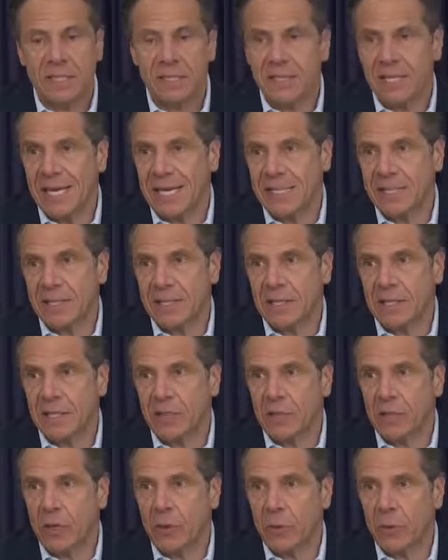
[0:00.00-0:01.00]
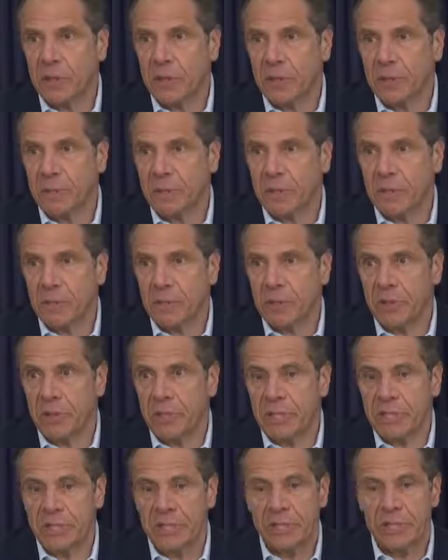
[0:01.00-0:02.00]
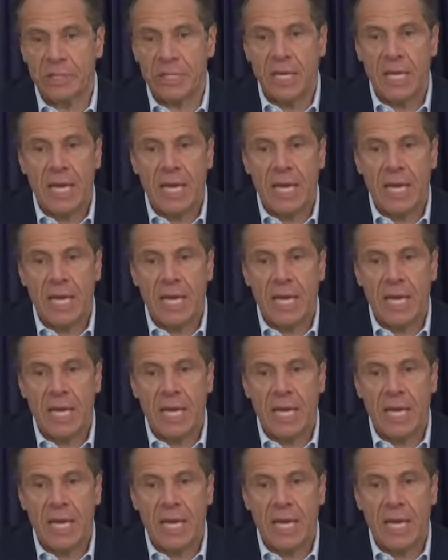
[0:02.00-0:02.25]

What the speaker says: testing in low-income communities